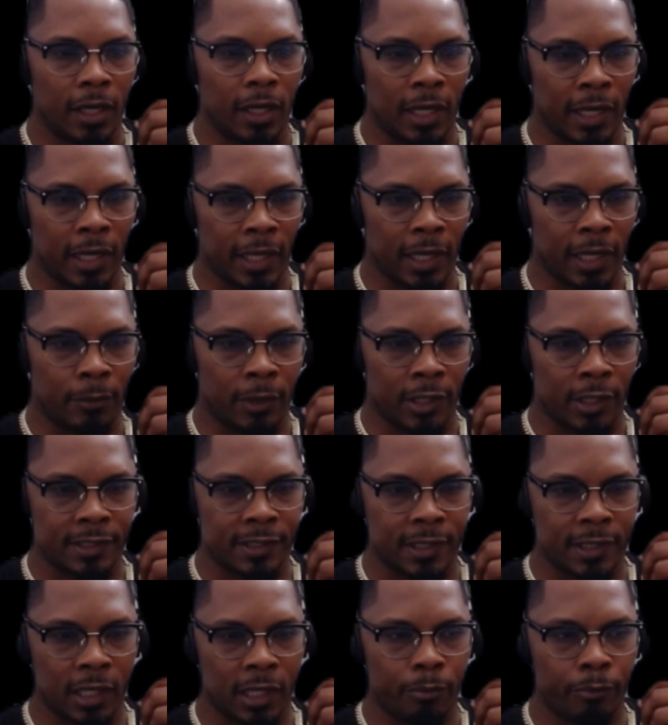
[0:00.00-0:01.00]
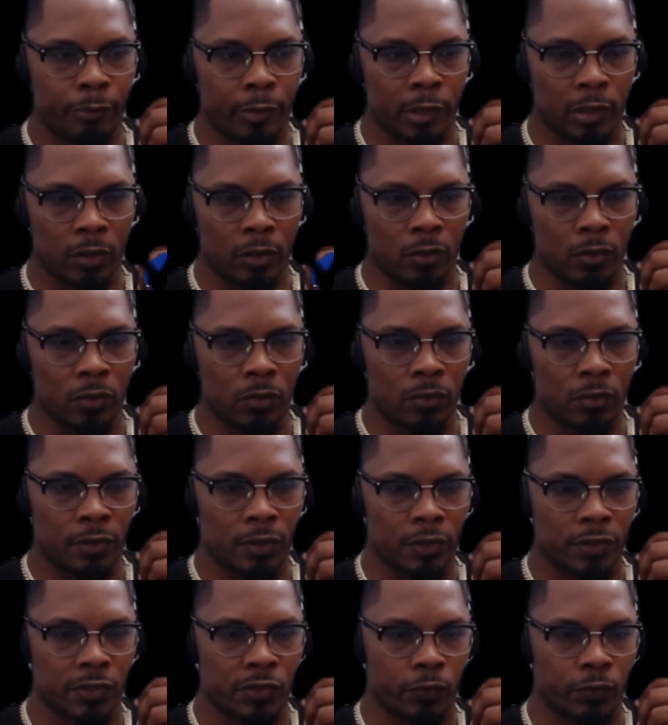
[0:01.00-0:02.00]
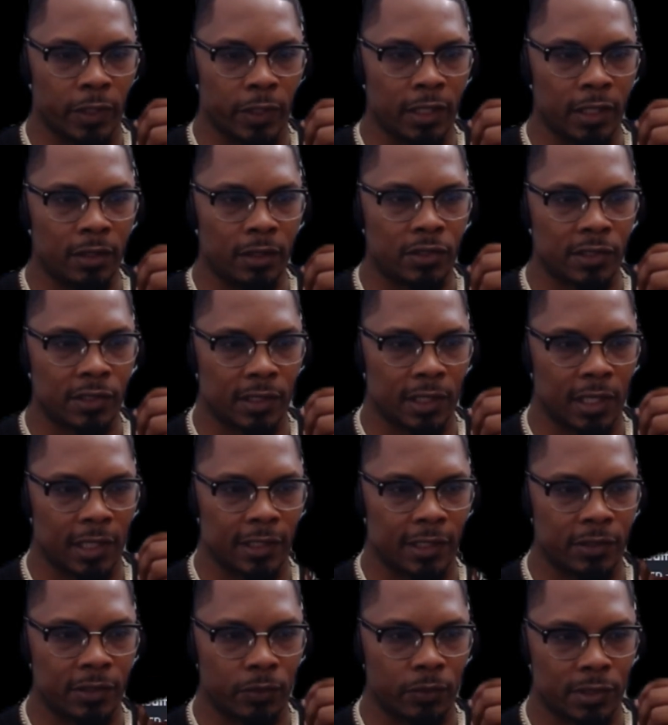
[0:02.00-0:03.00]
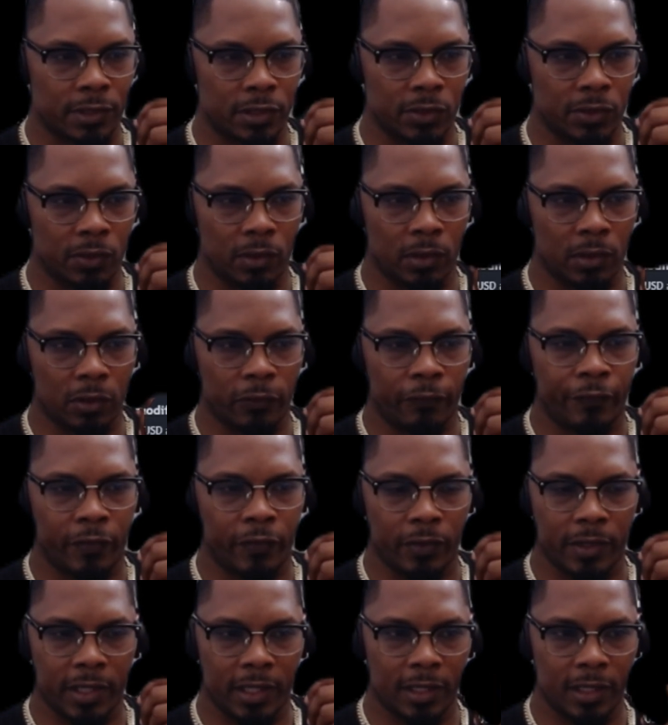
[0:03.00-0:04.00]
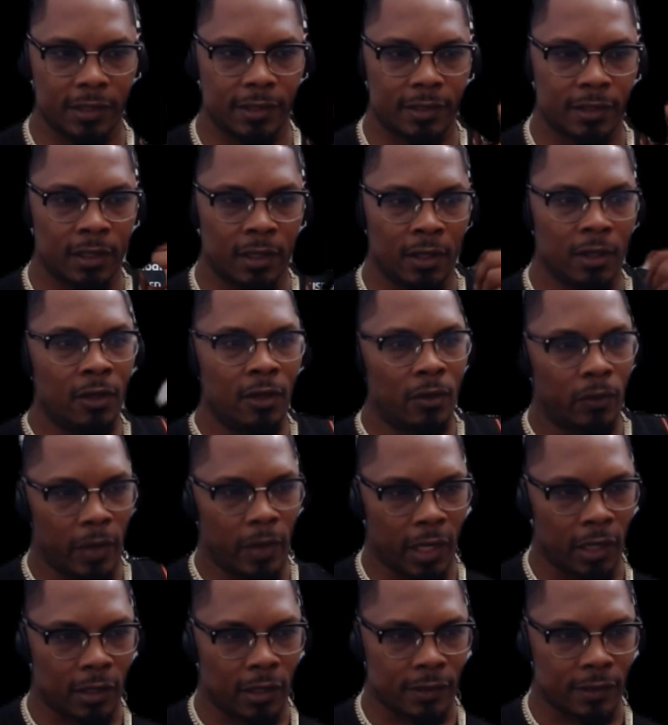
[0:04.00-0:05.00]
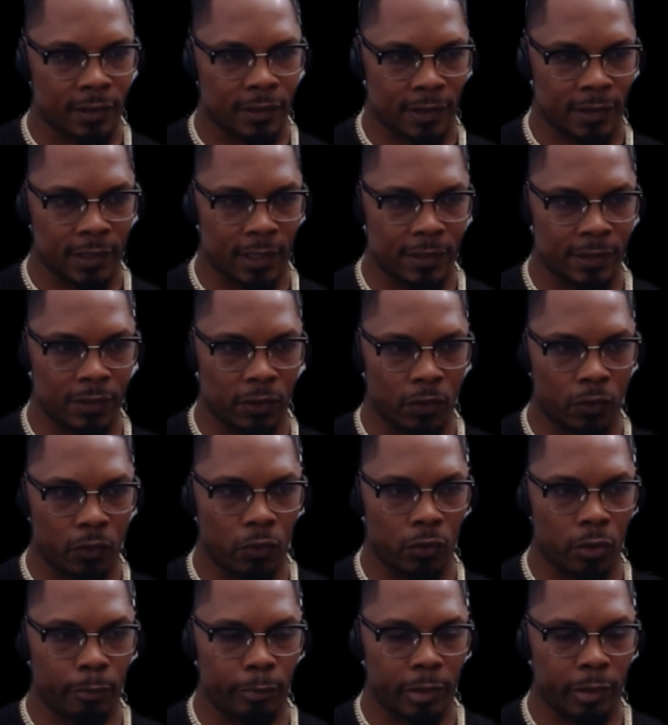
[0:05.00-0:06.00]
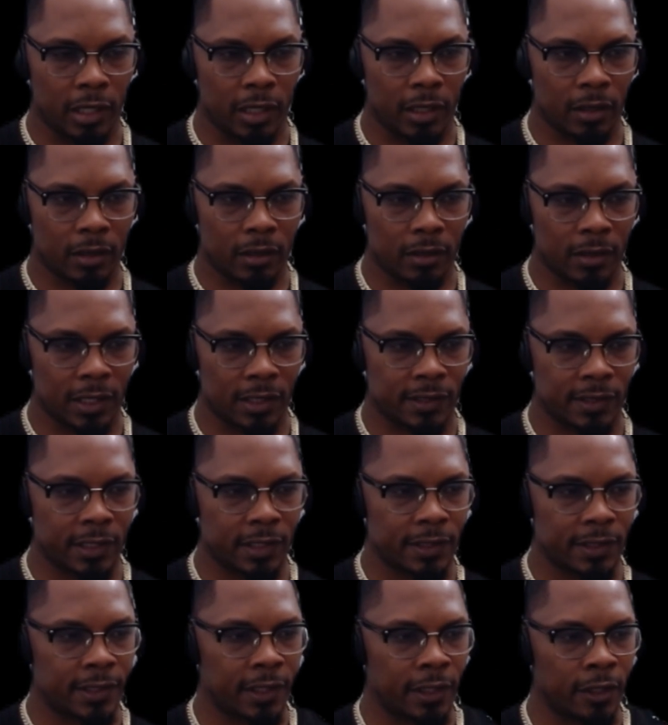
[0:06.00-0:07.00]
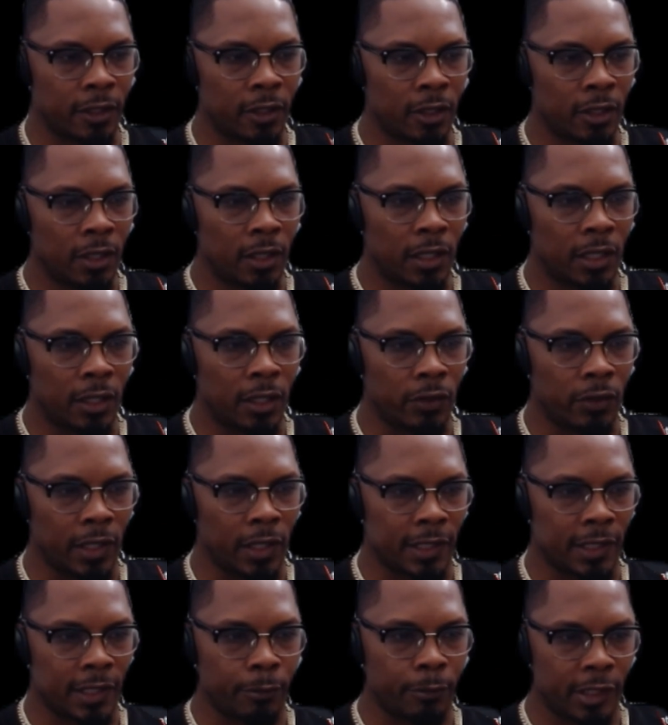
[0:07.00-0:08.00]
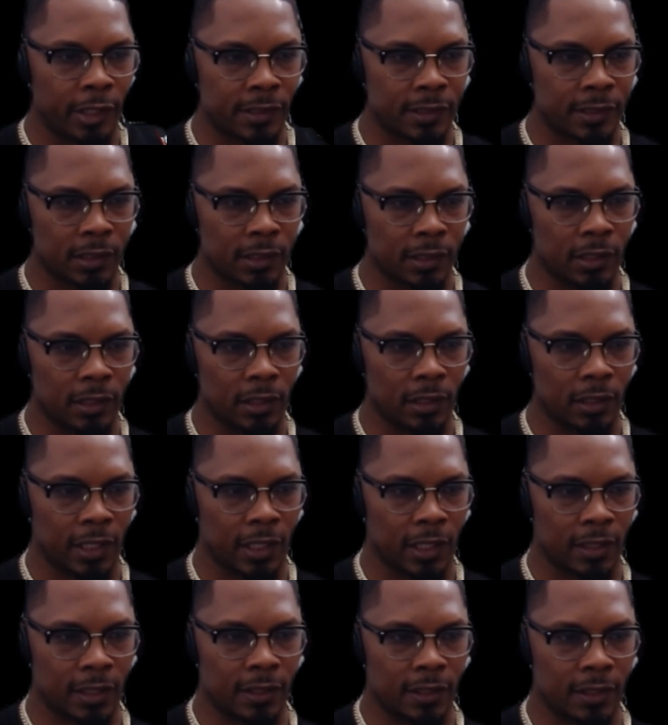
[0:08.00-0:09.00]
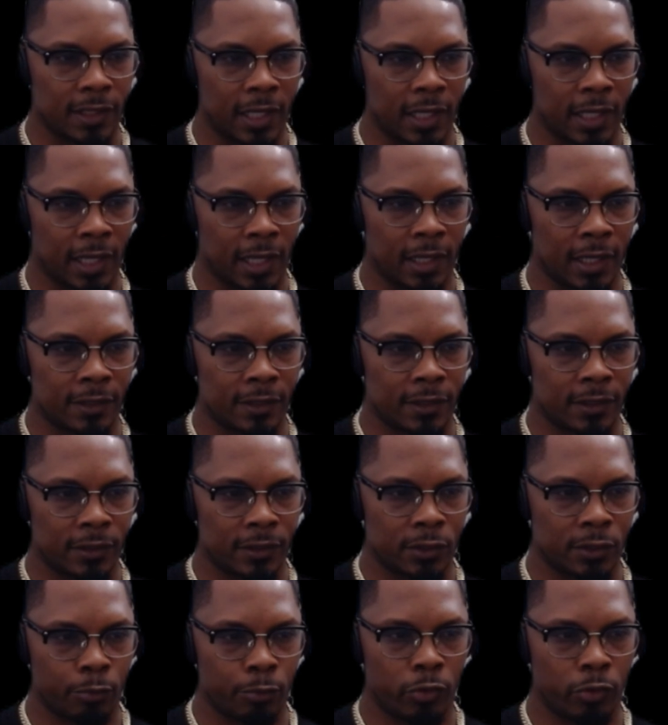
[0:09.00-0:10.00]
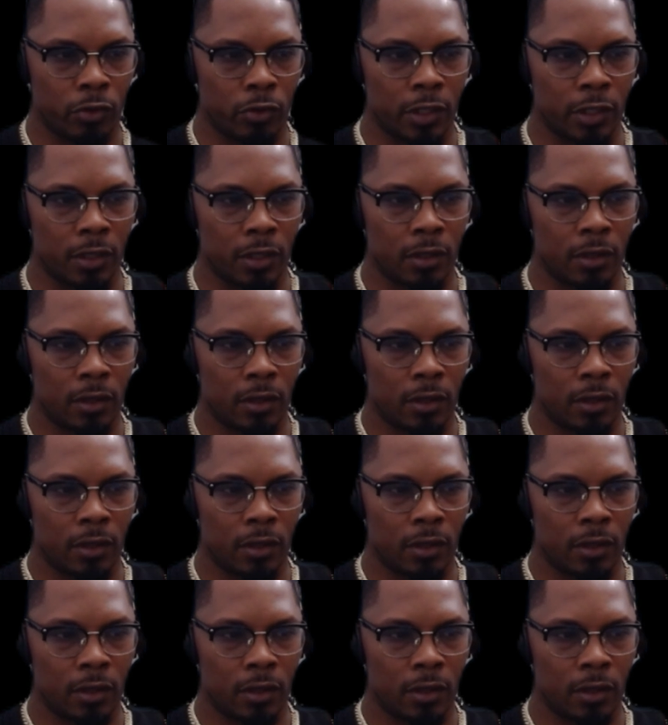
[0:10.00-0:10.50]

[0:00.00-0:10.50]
I got my stop below the swing just in case it wants to do a little funkiness, right? Because this is an order block that sits here. And you guys can basically look at this as support.